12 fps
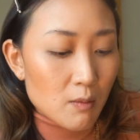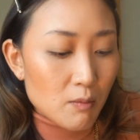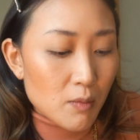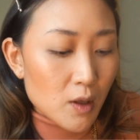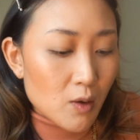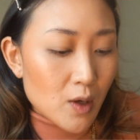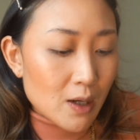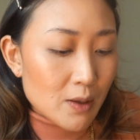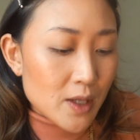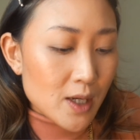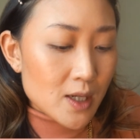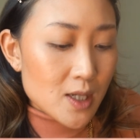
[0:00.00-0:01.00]
blow out
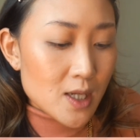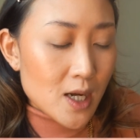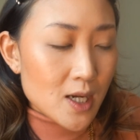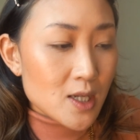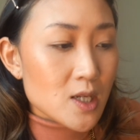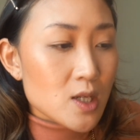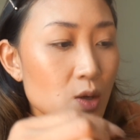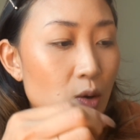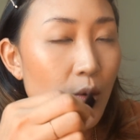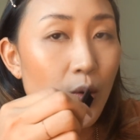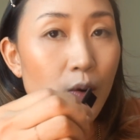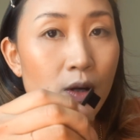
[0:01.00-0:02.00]
the excess.
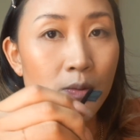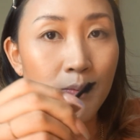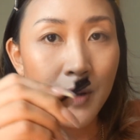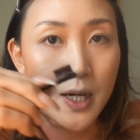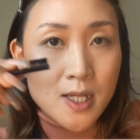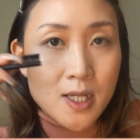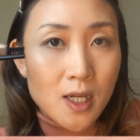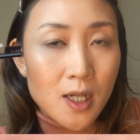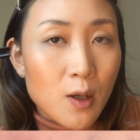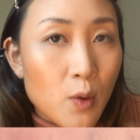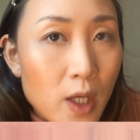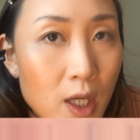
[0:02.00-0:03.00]
And
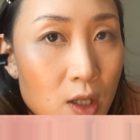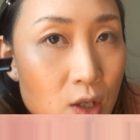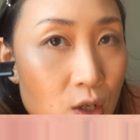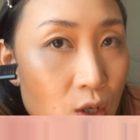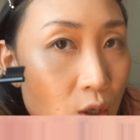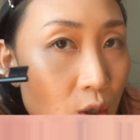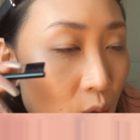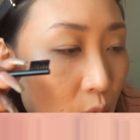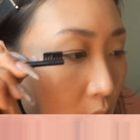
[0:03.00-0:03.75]
basically what I do